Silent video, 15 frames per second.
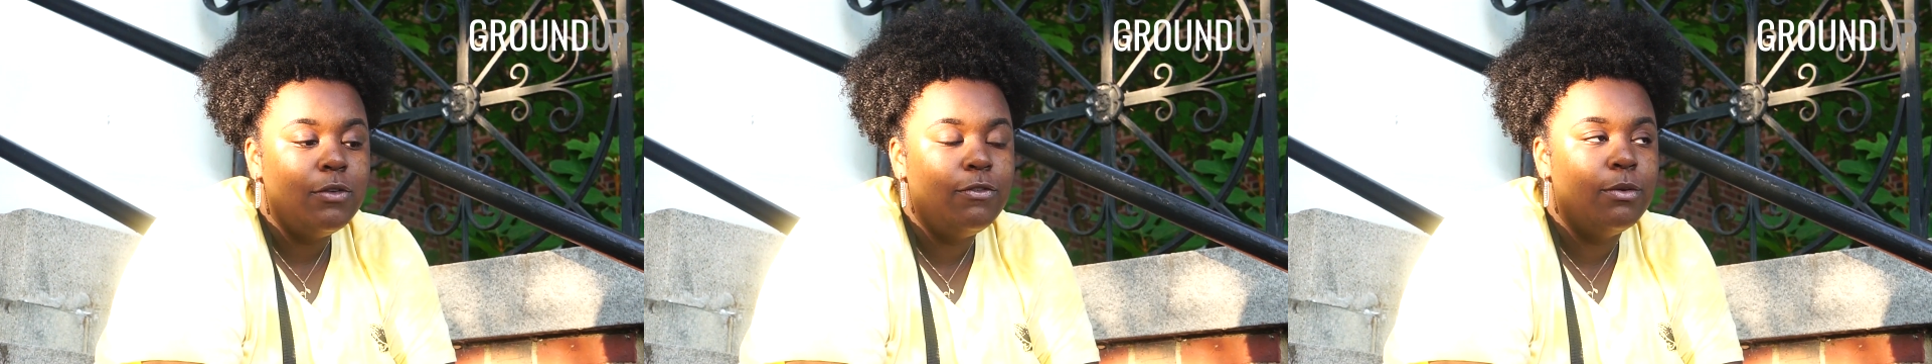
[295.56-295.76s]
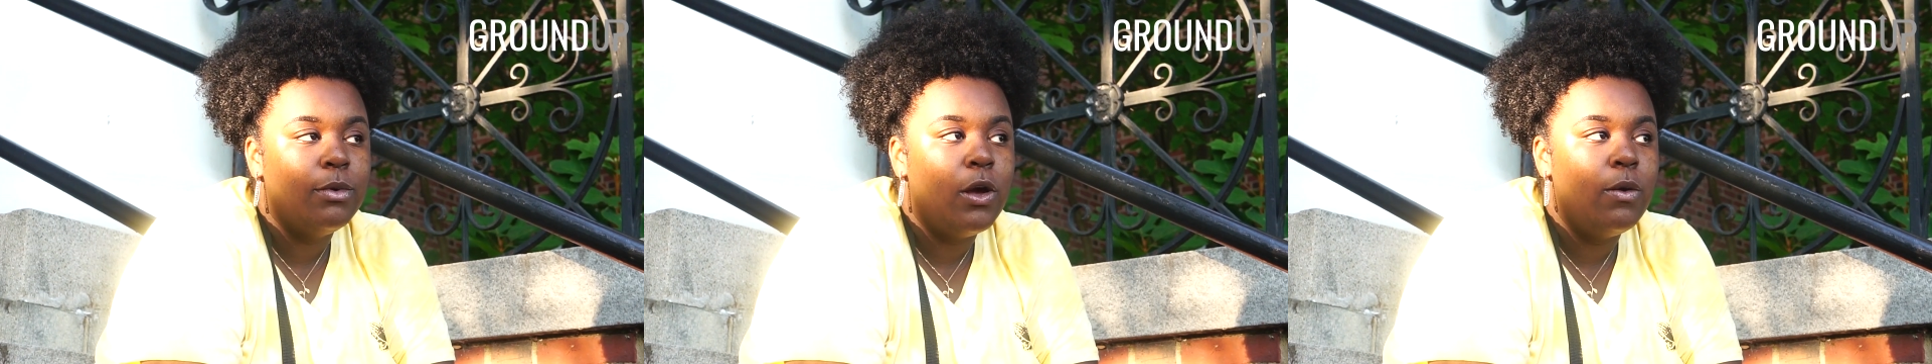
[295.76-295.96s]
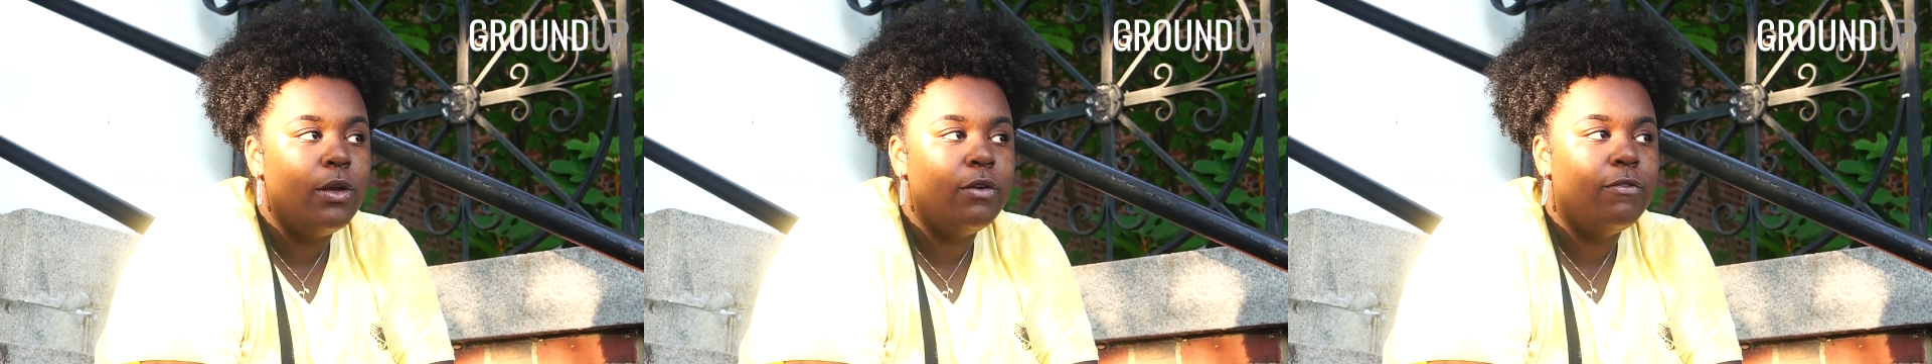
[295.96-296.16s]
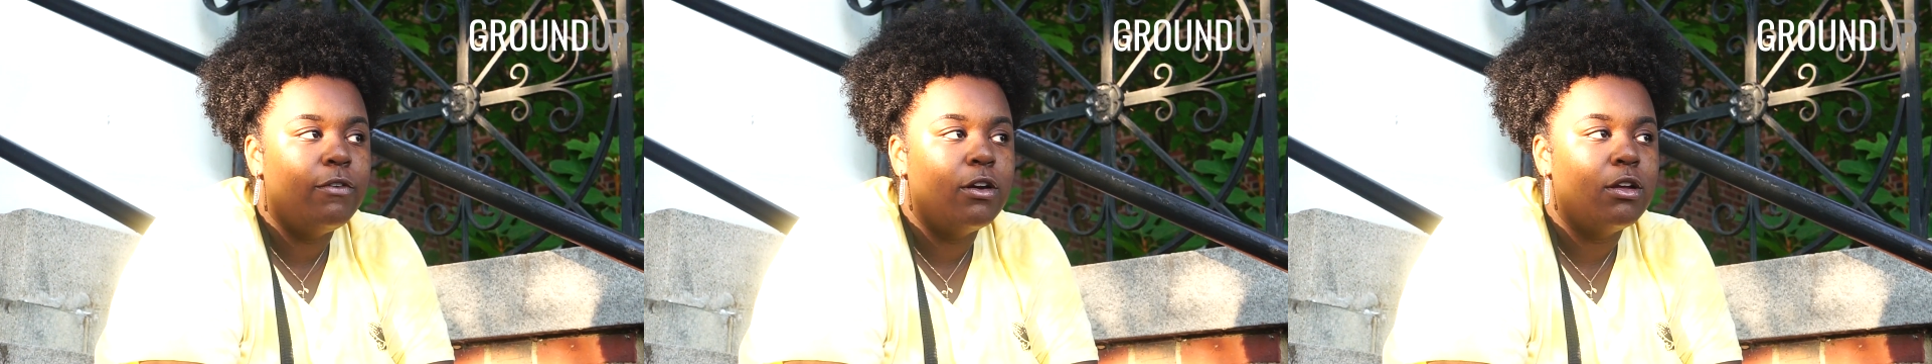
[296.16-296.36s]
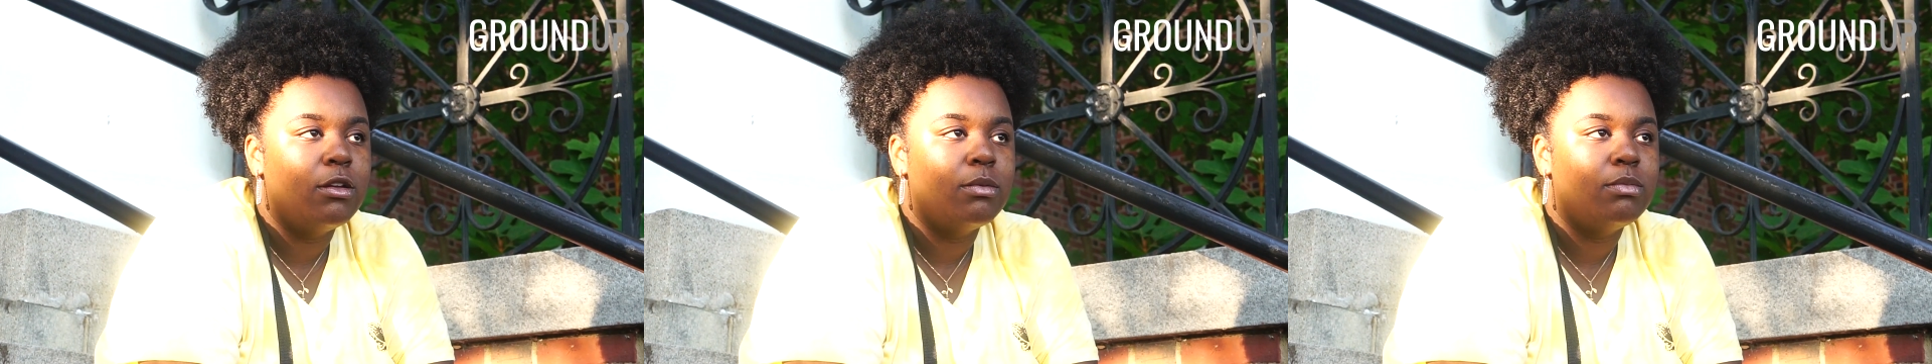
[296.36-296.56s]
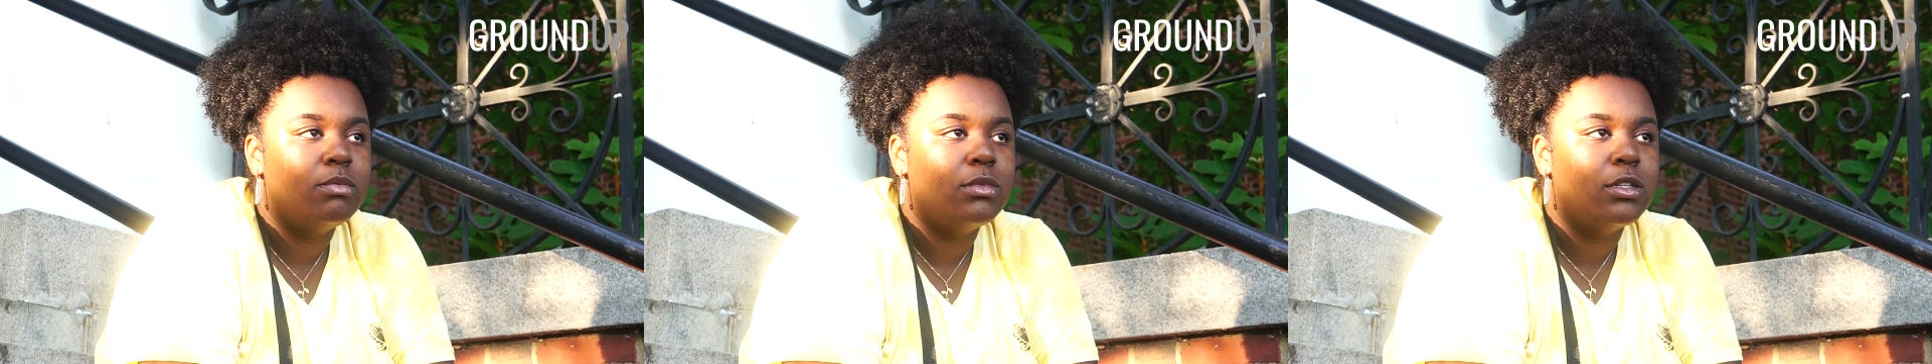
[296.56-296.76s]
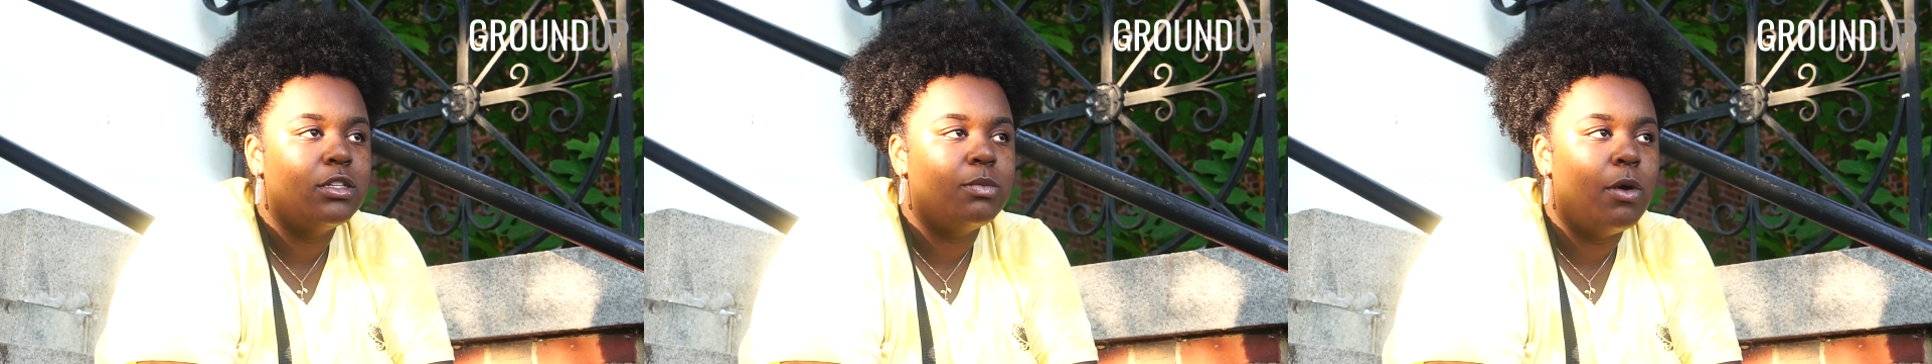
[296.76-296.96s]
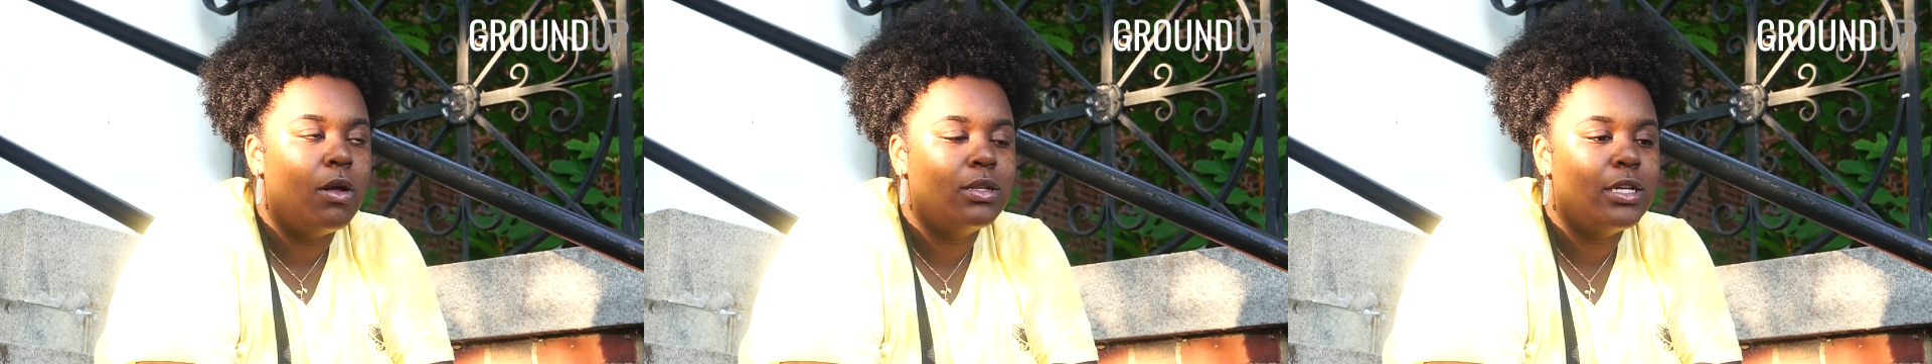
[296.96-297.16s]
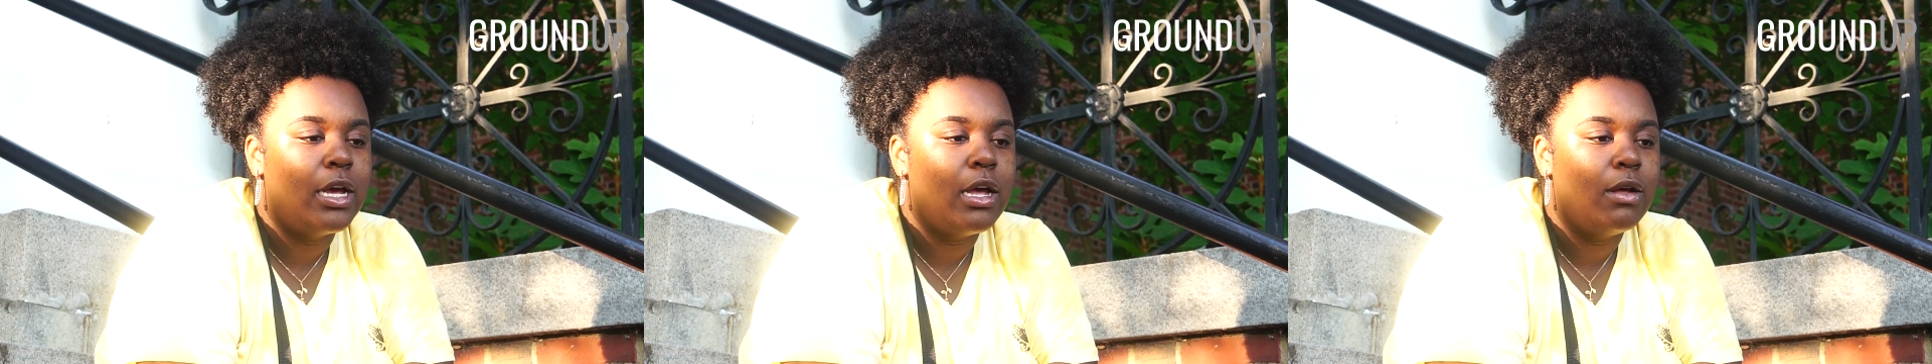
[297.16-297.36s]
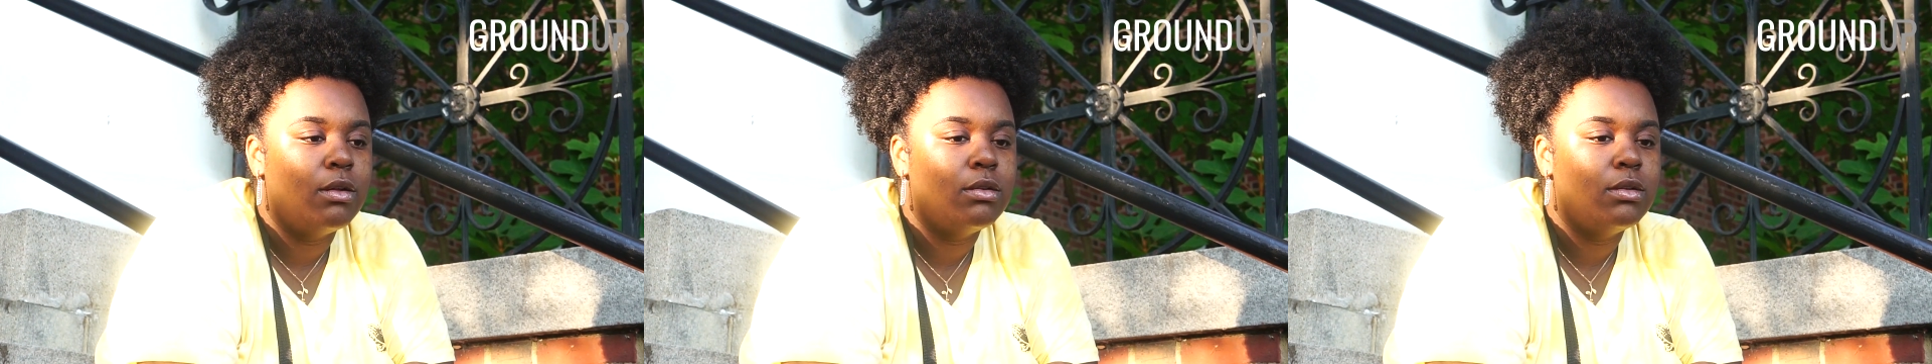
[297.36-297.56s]
from going from a small
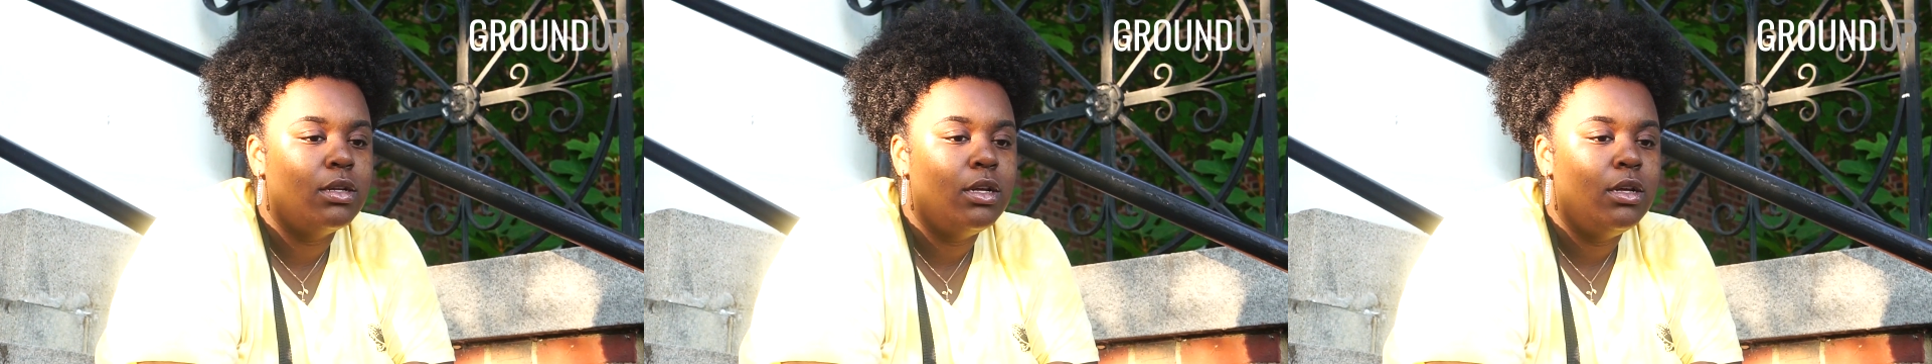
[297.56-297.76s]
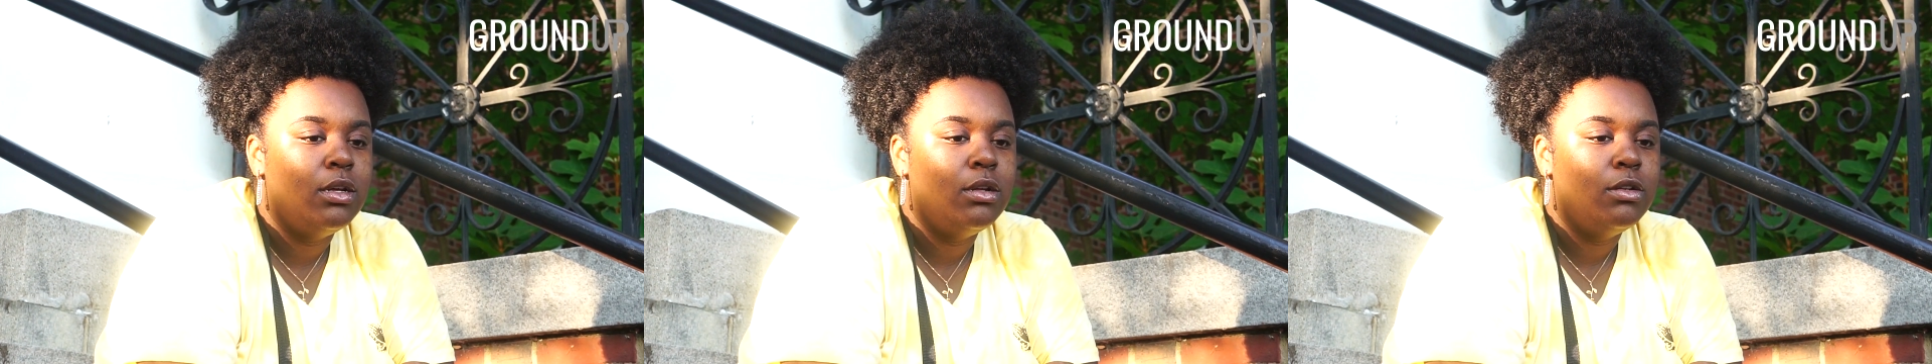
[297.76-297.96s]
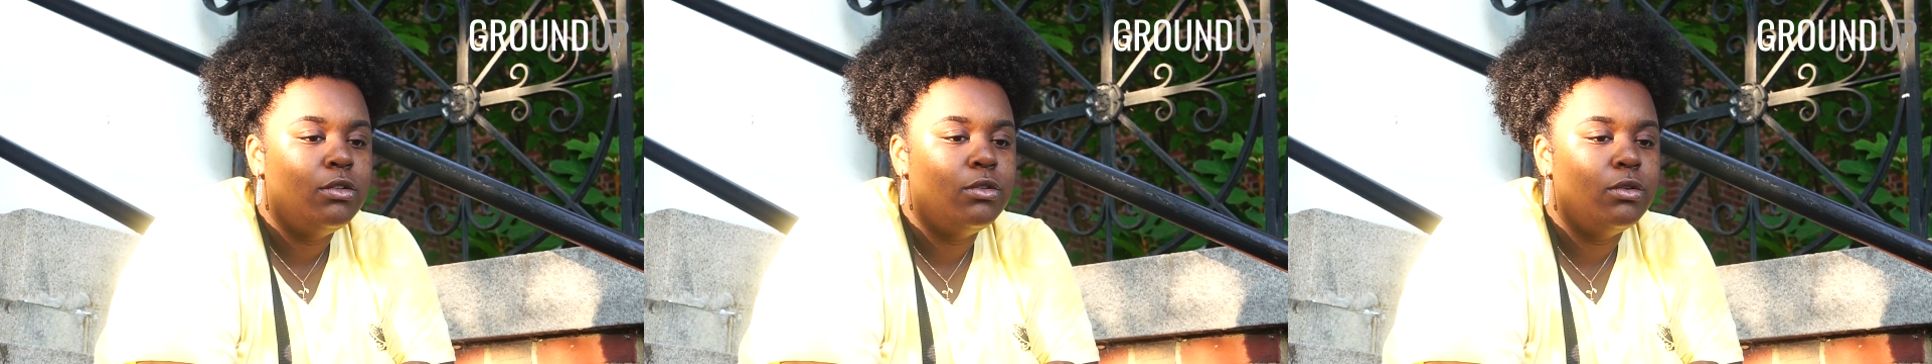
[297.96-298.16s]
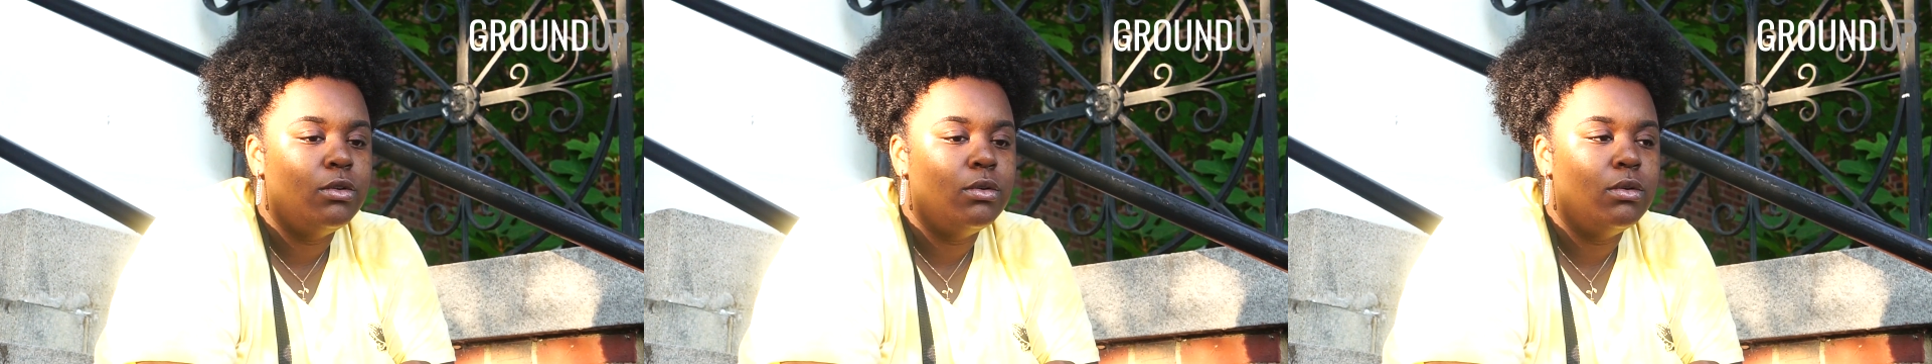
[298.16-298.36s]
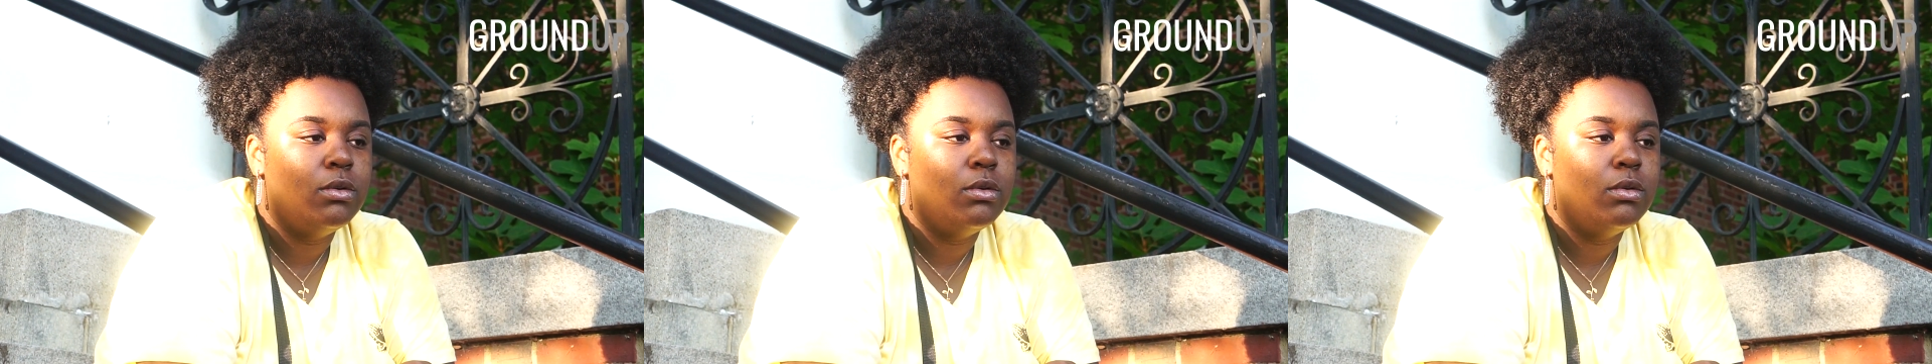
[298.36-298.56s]
town to